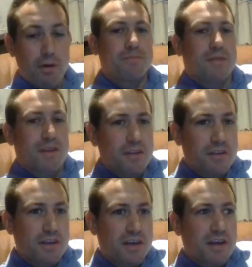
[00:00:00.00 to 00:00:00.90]
Well,
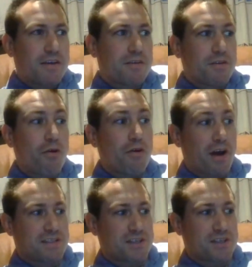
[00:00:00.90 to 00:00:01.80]
the
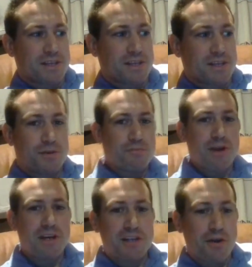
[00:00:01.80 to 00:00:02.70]
long answer is we
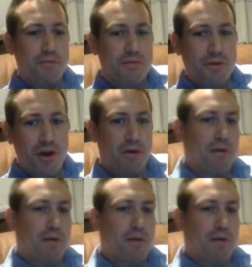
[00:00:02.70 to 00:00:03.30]
really don't know.